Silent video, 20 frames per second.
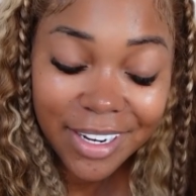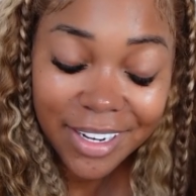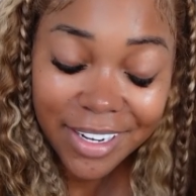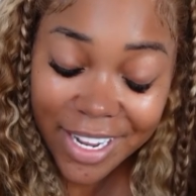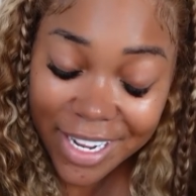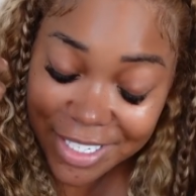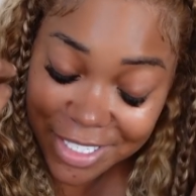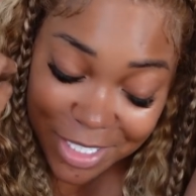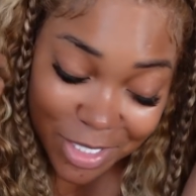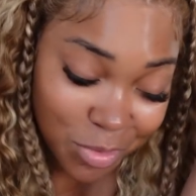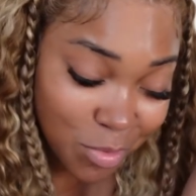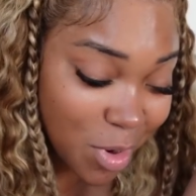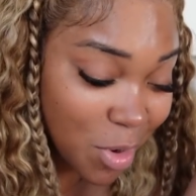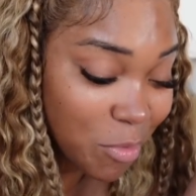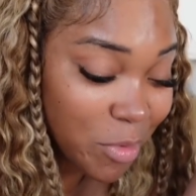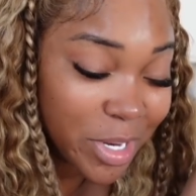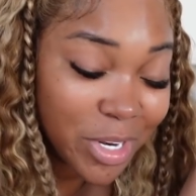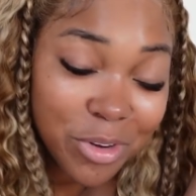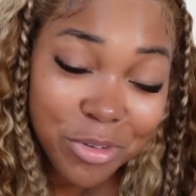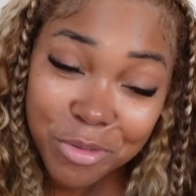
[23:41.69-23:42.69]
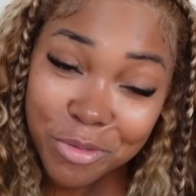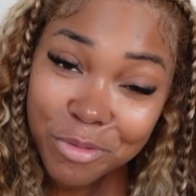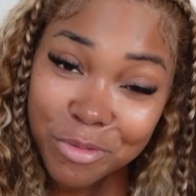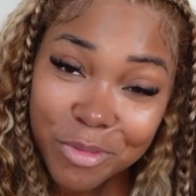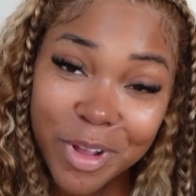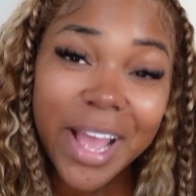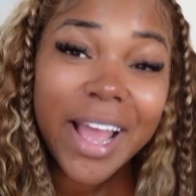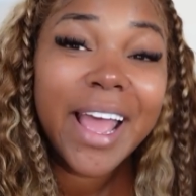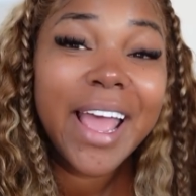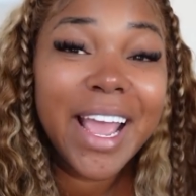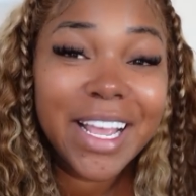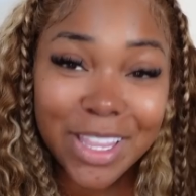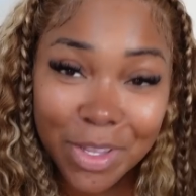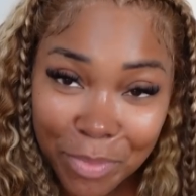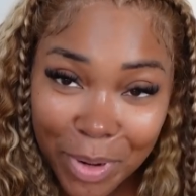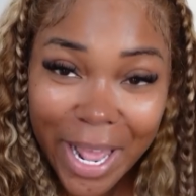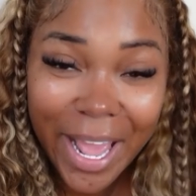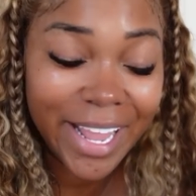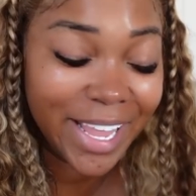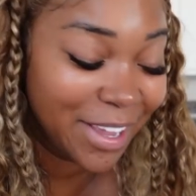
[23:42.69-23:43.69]
That's just what we do at the
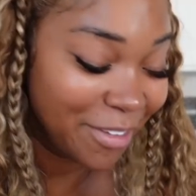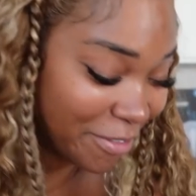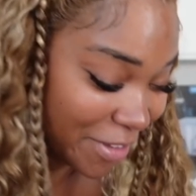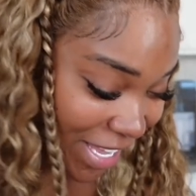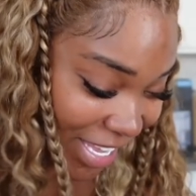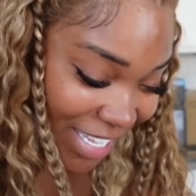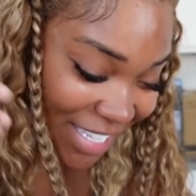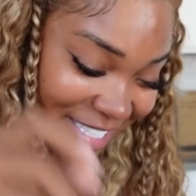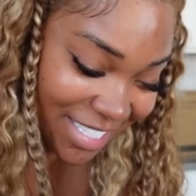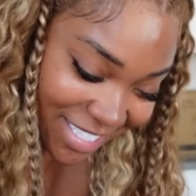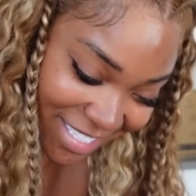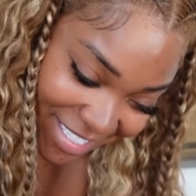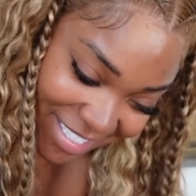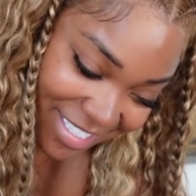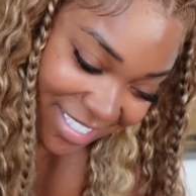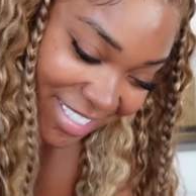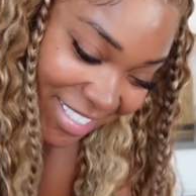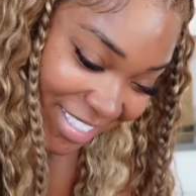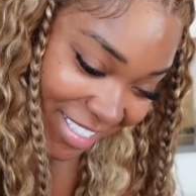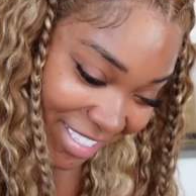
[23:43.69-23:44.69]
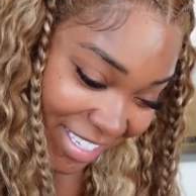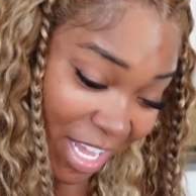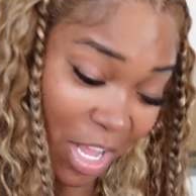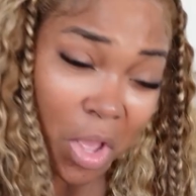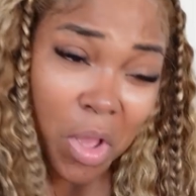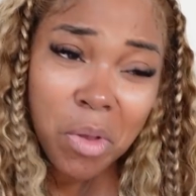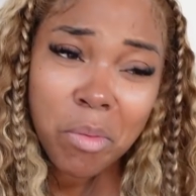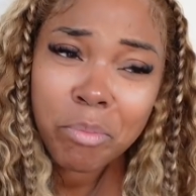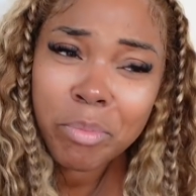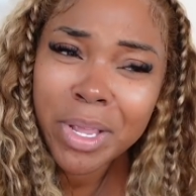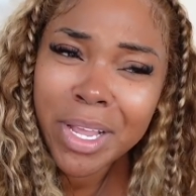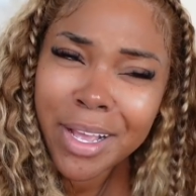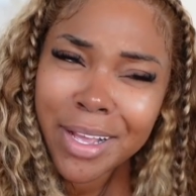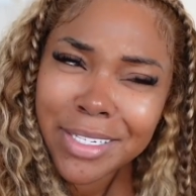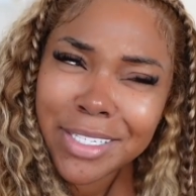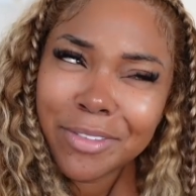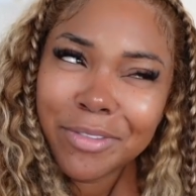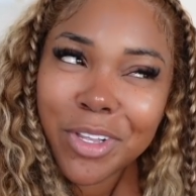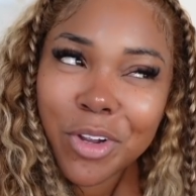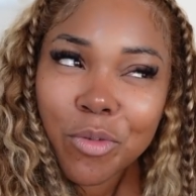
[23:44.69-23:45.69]
black events.
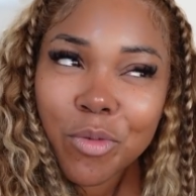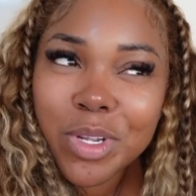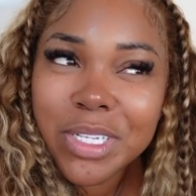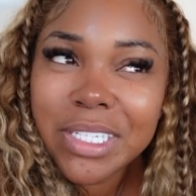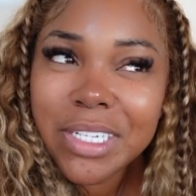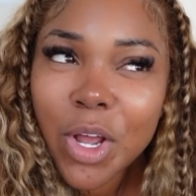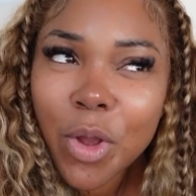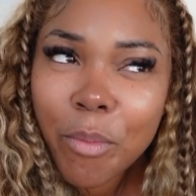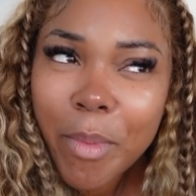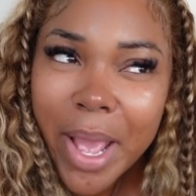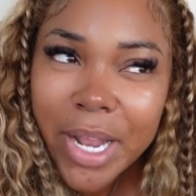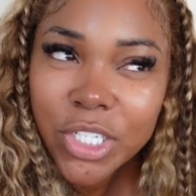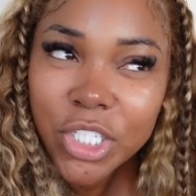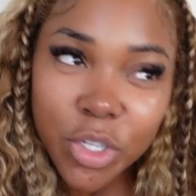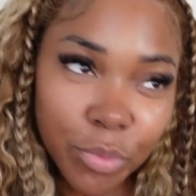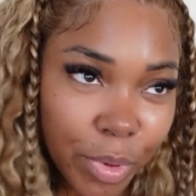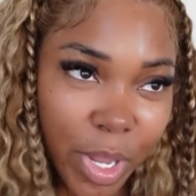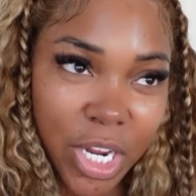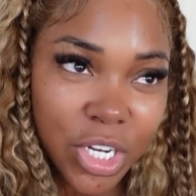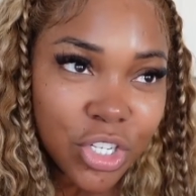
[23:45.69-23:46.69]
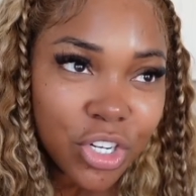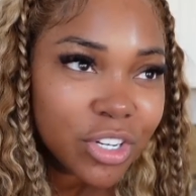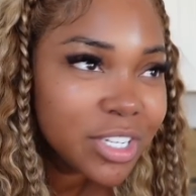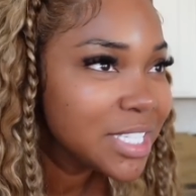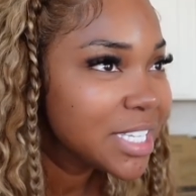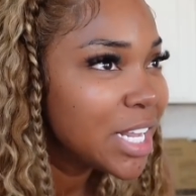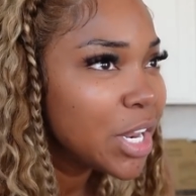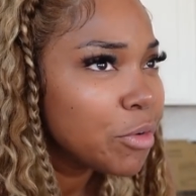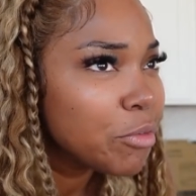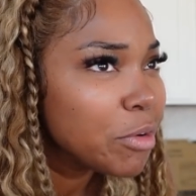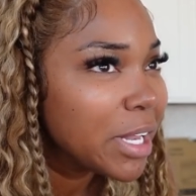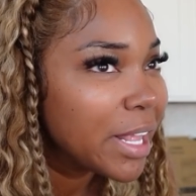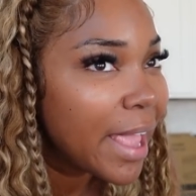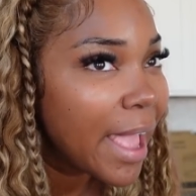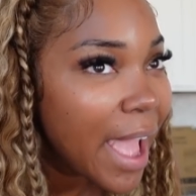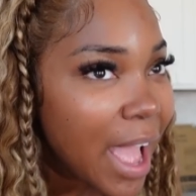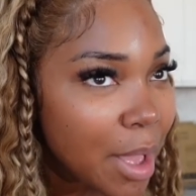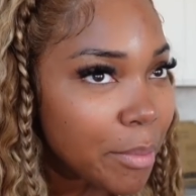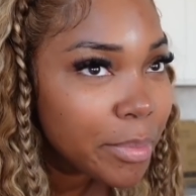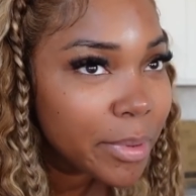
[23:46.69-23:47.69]
Because if there was no matching pictures, did it really
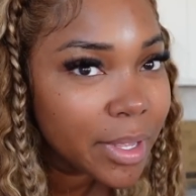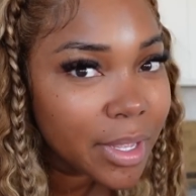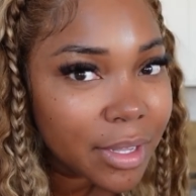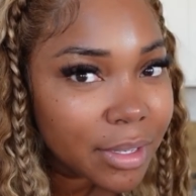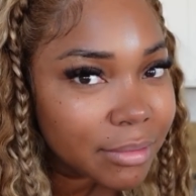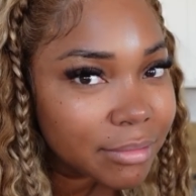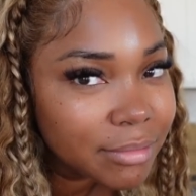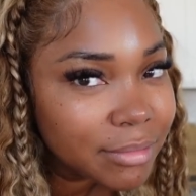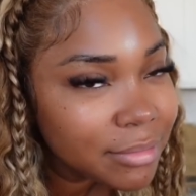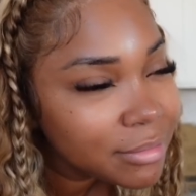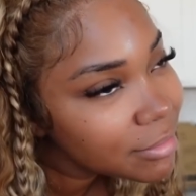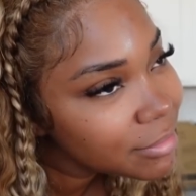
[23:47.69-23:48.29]
happen?